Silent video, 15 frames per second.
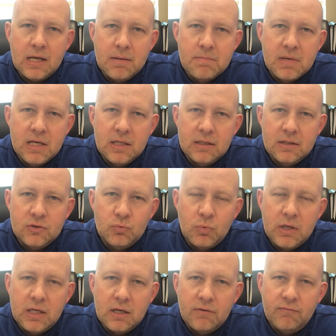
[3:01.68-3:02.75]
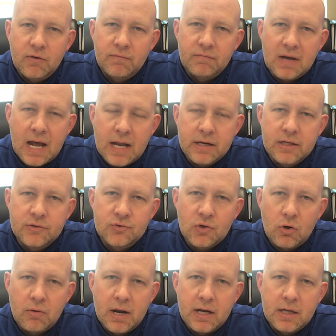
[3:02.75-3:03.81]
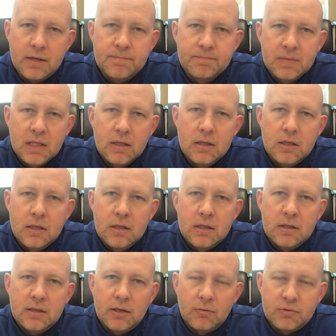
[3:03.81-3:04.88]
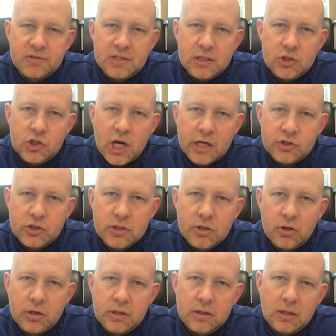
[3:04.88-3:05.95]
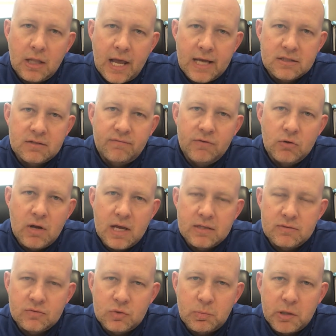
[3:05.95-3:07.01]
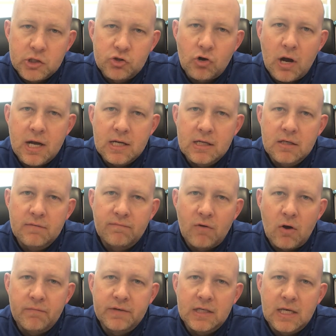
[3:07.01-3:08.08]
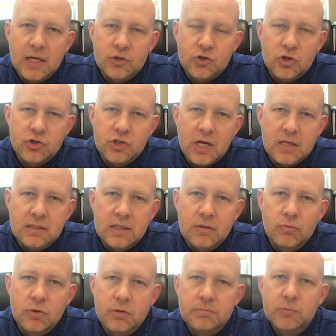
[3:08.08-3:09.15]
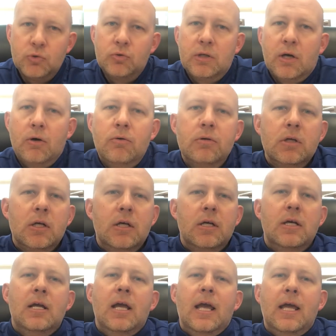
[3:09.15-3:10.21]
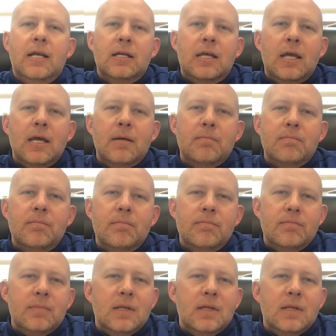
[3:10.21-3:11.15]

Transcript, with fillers: a minute this weekend if you have not done so already. There was an ejection during the last few days of spring training involving catcher JT Realmuto. And, and